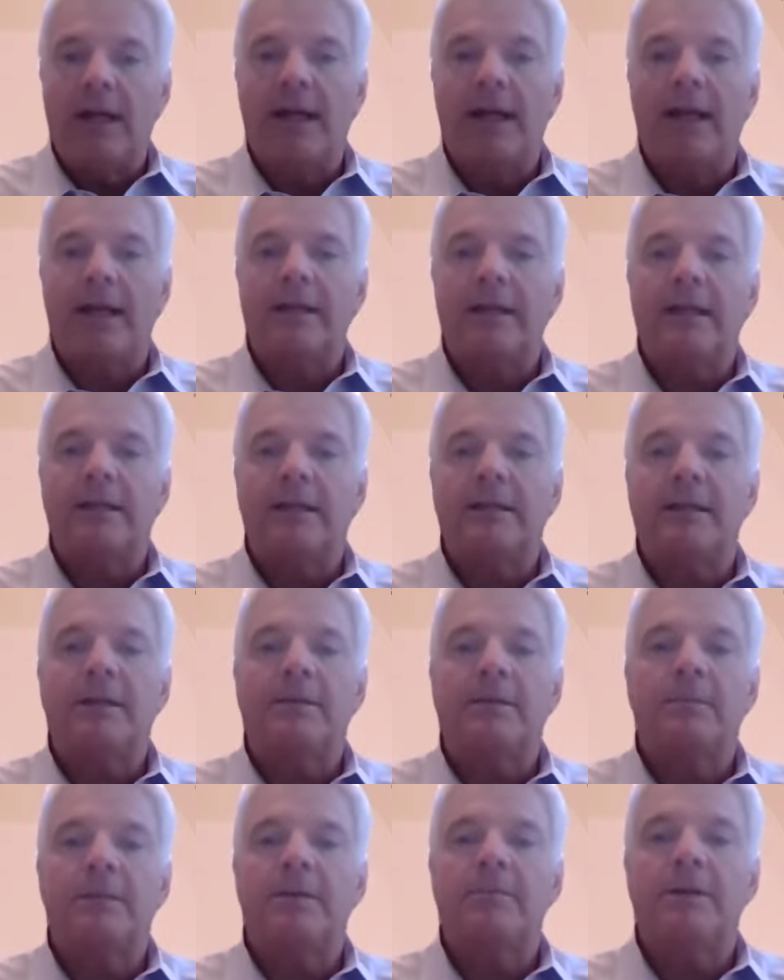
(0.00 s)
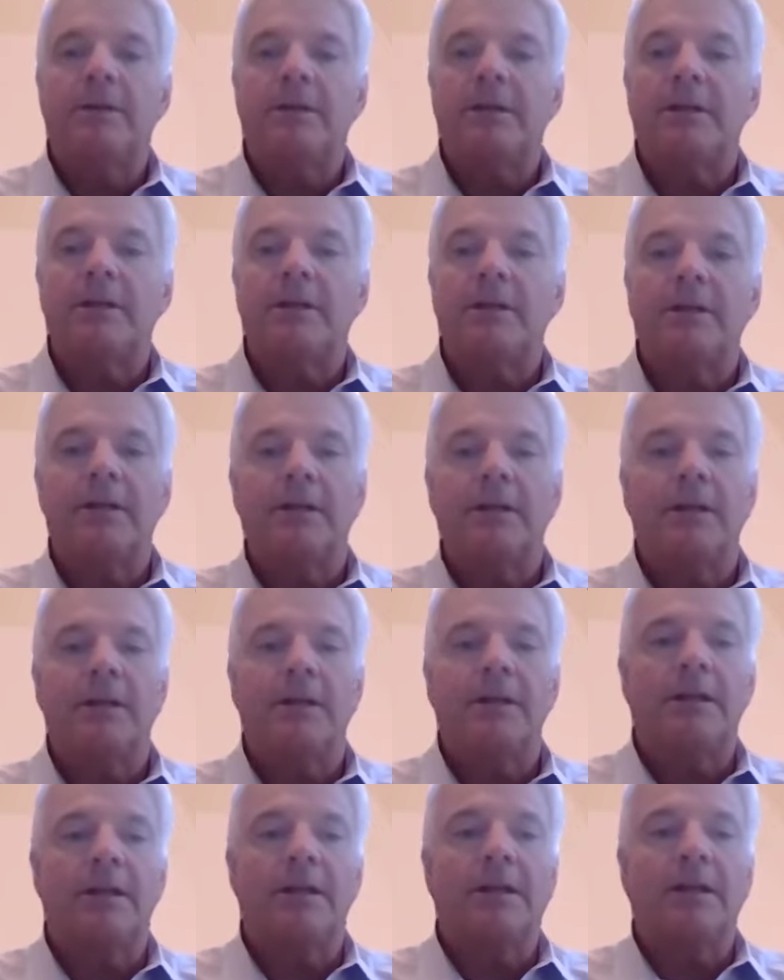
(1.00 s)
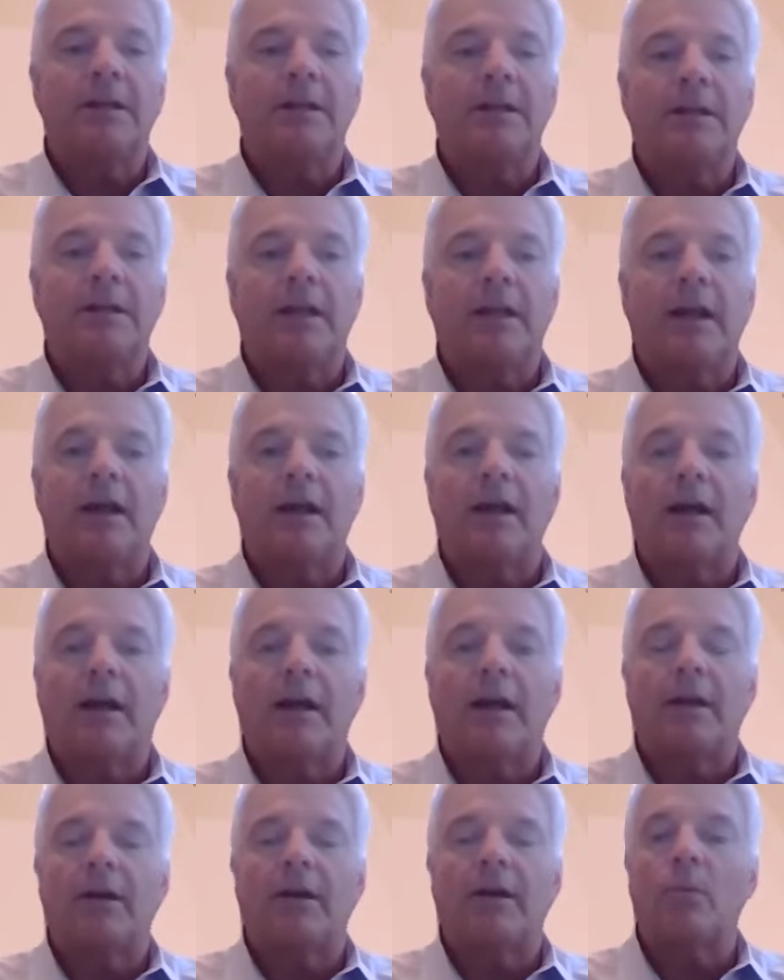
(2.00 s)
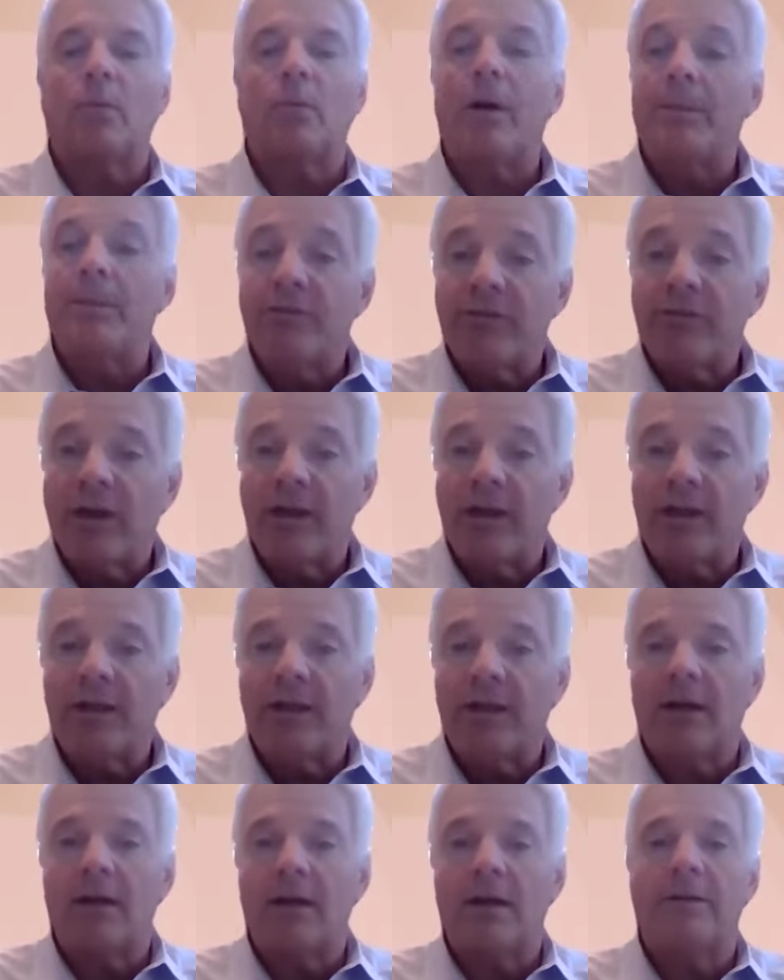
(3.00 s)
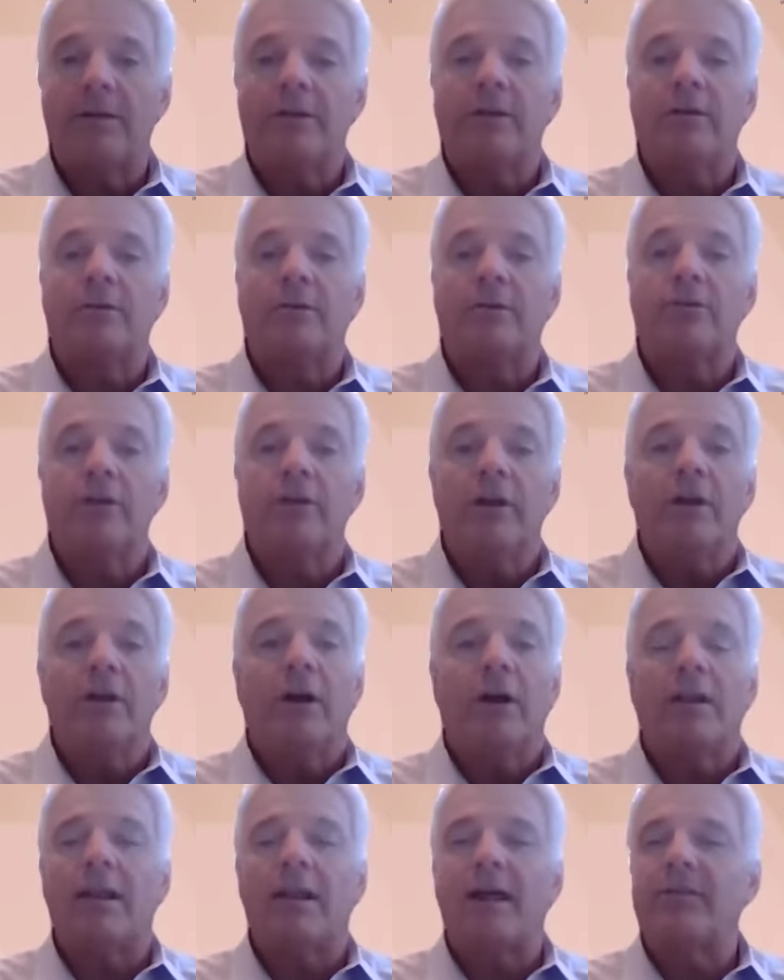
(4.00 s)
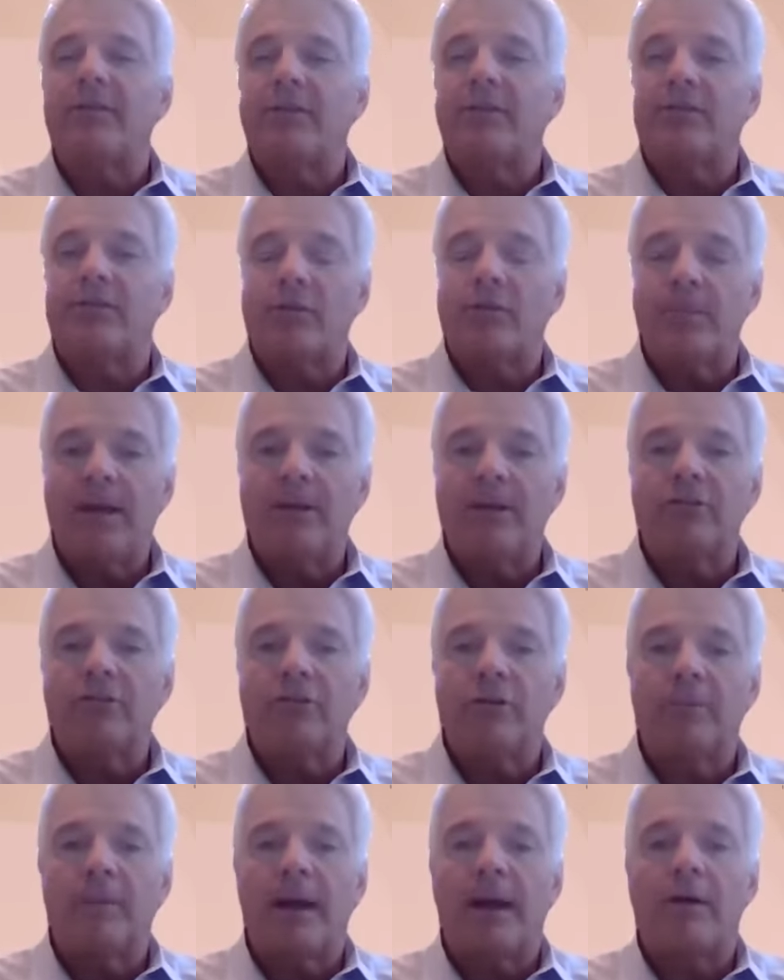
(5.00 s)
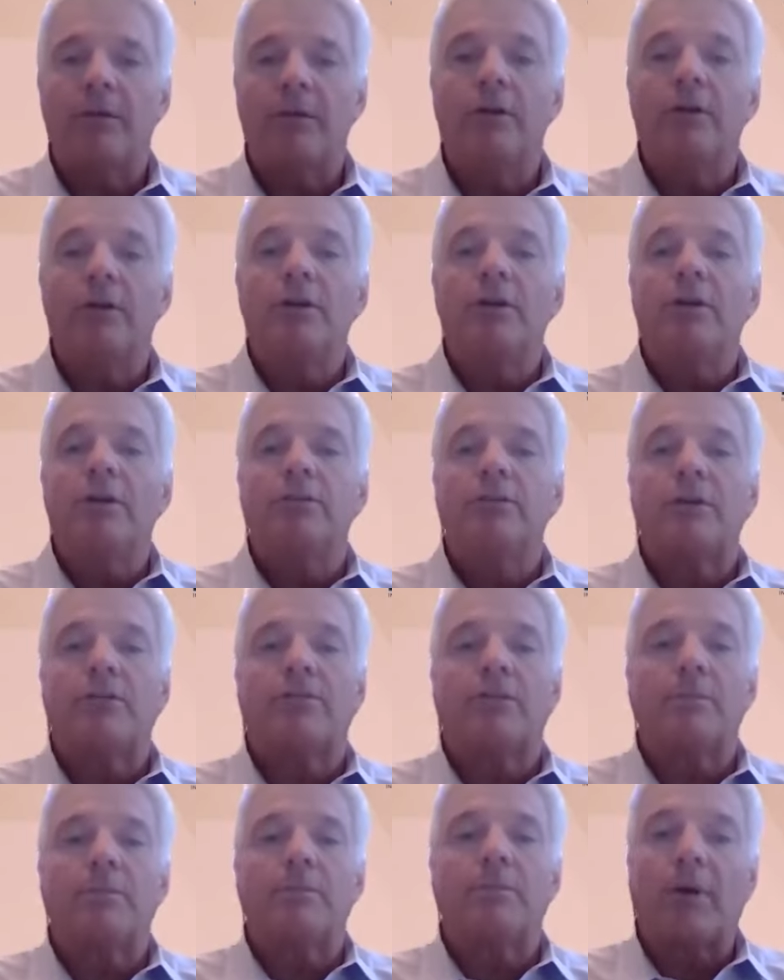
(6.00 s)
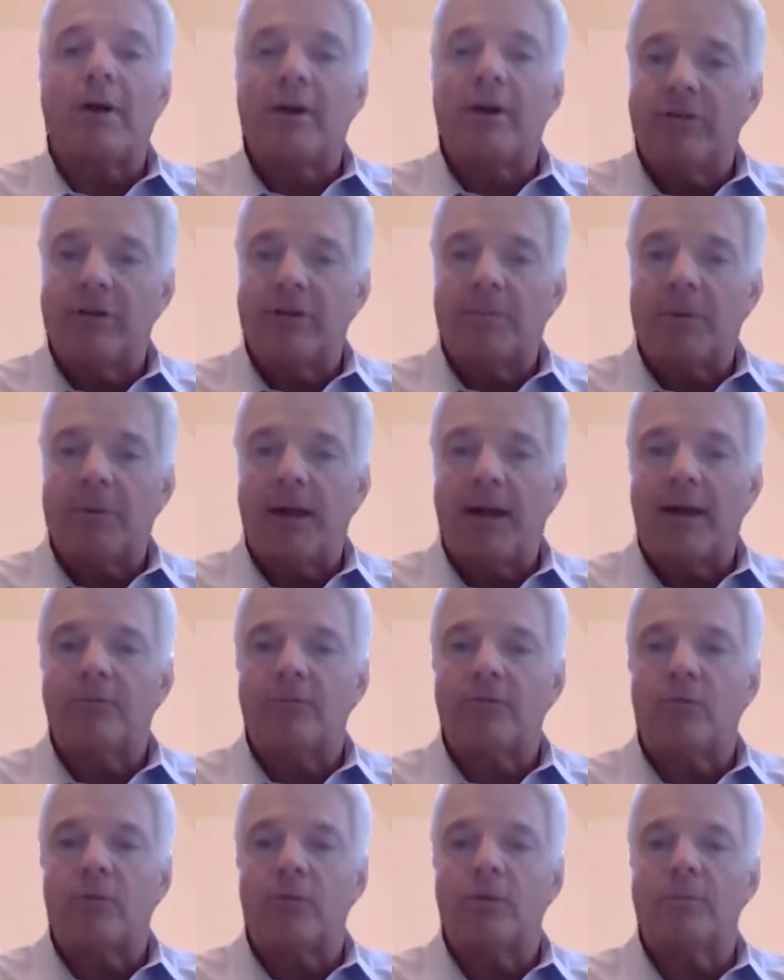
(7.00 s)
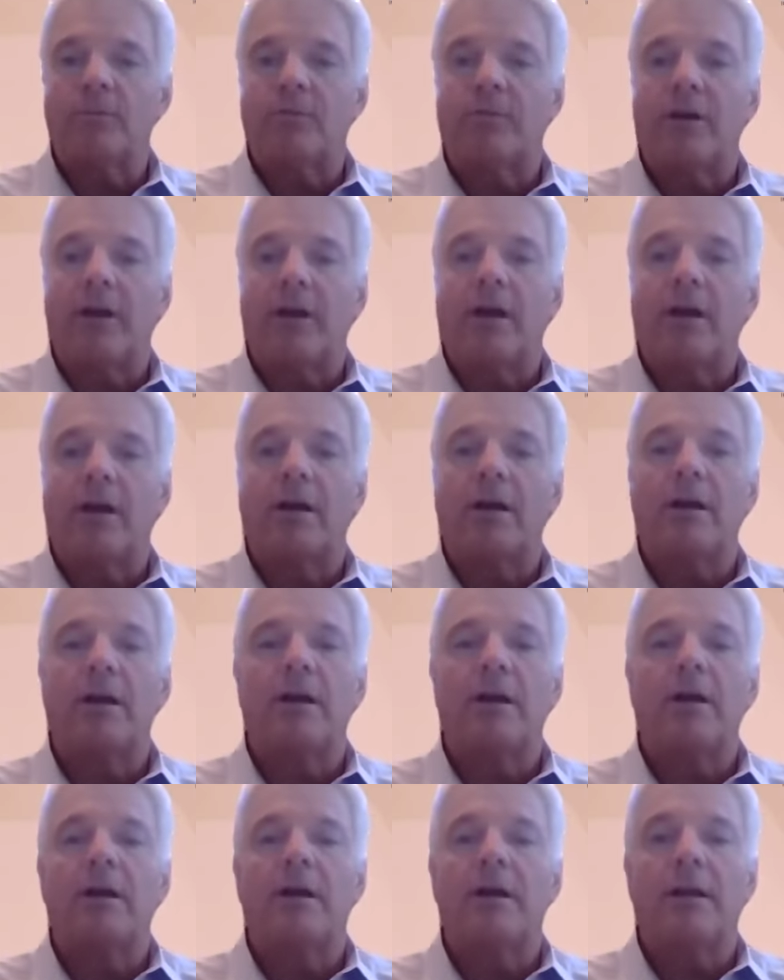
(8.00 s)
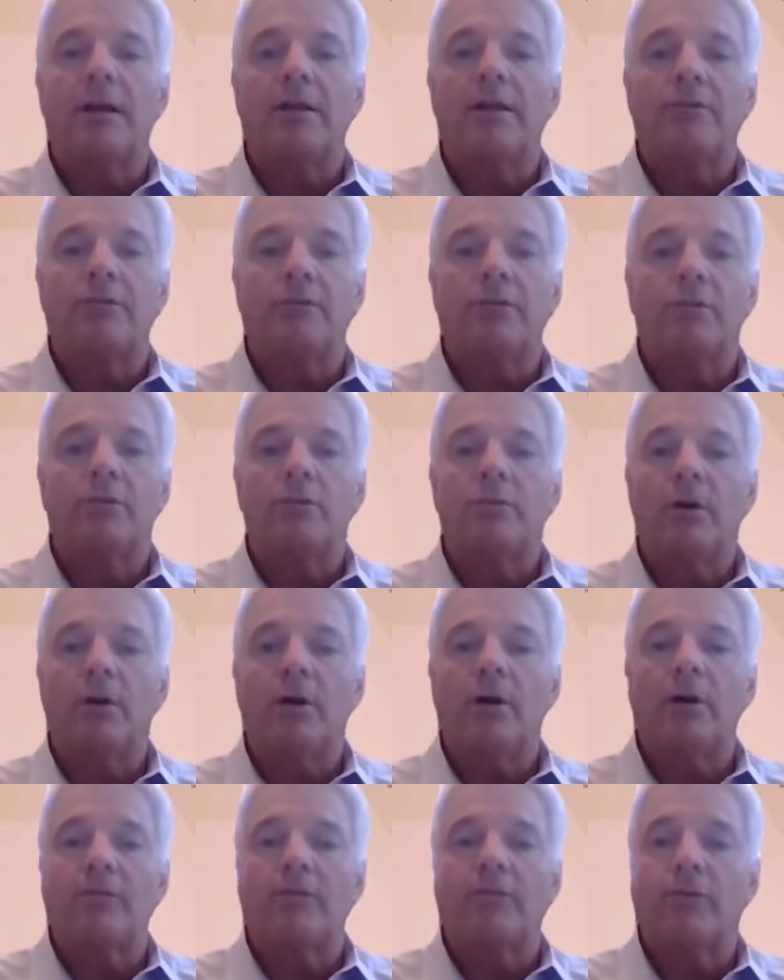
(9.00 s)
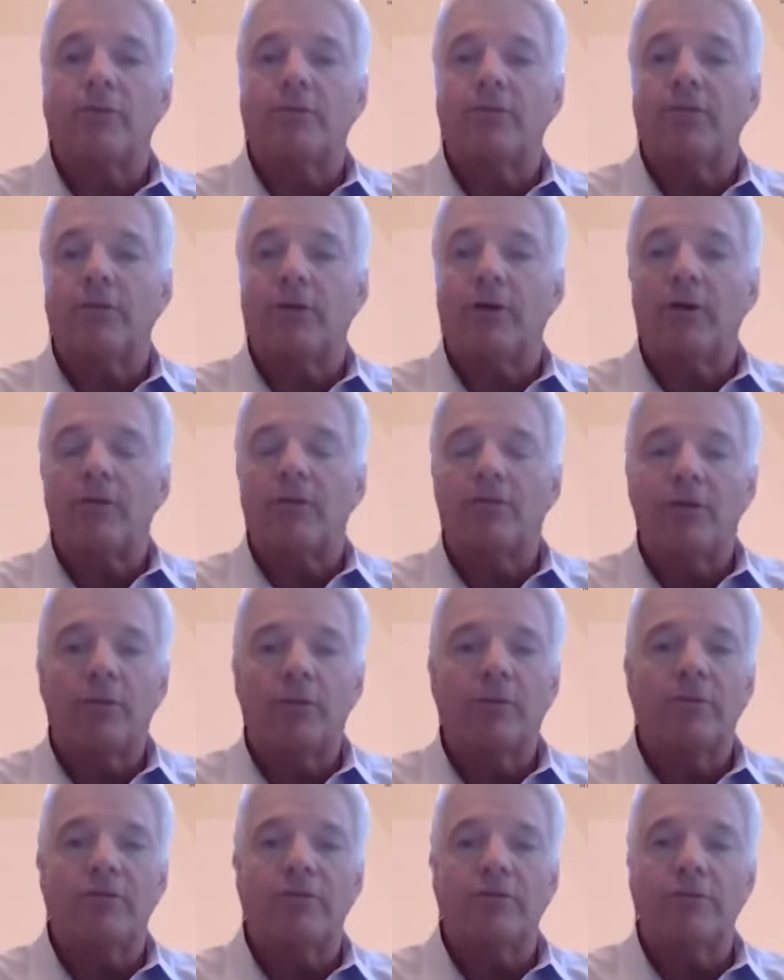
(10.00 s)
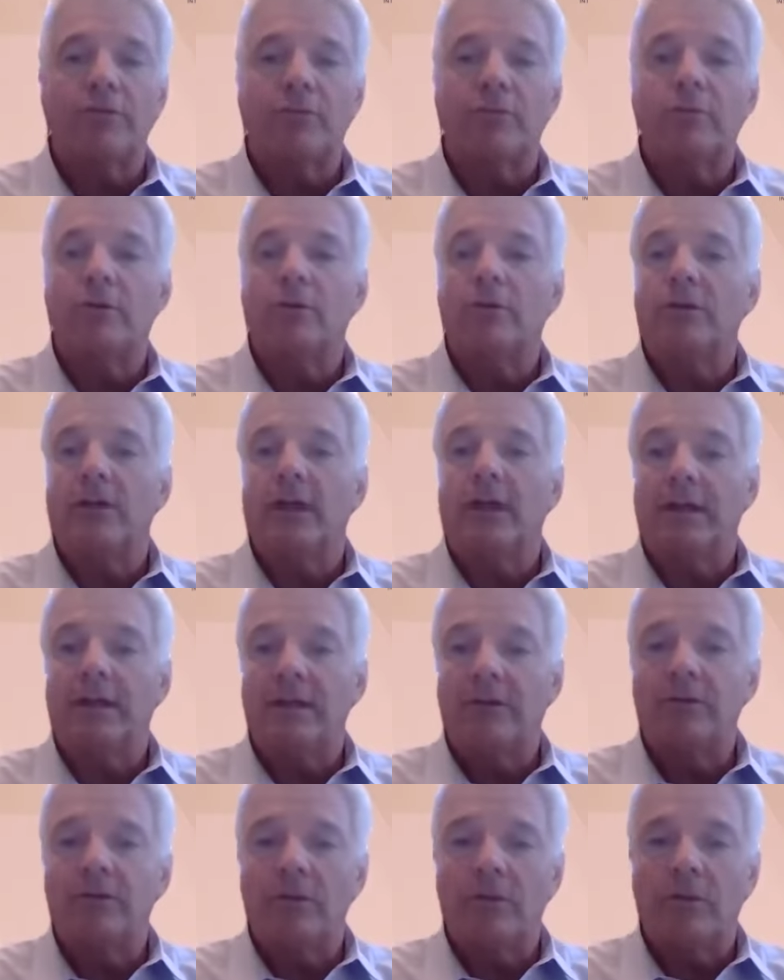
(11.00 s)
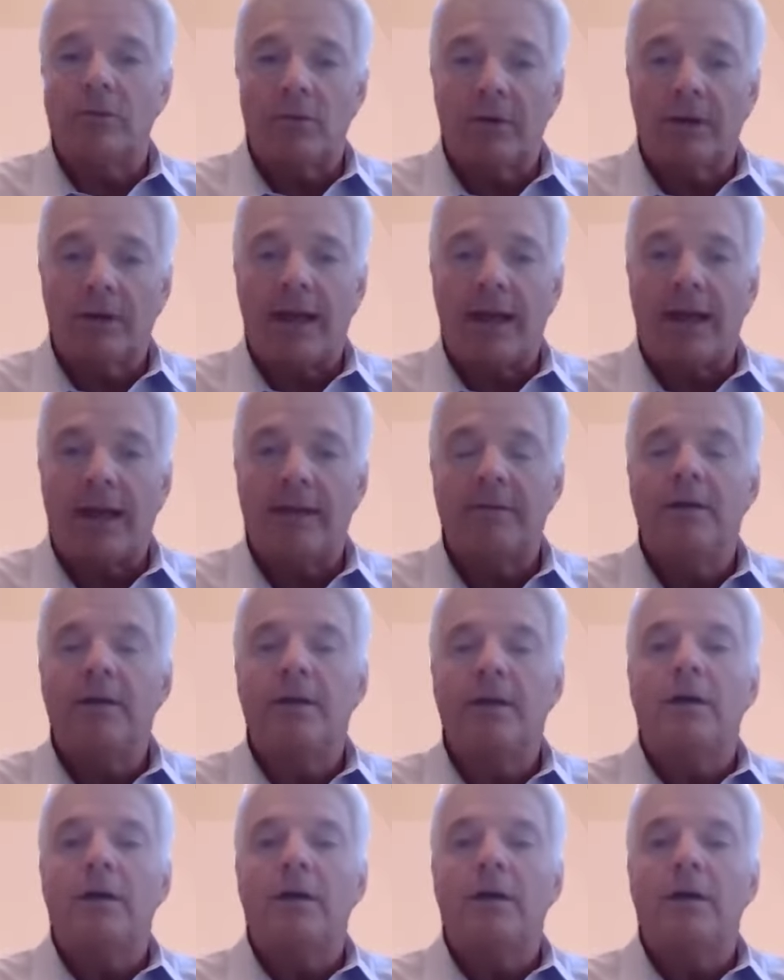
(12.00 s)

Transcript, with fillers: And I think maybe on our website, there's a lot of information about different pricing platforms for our viewers to get into and look at.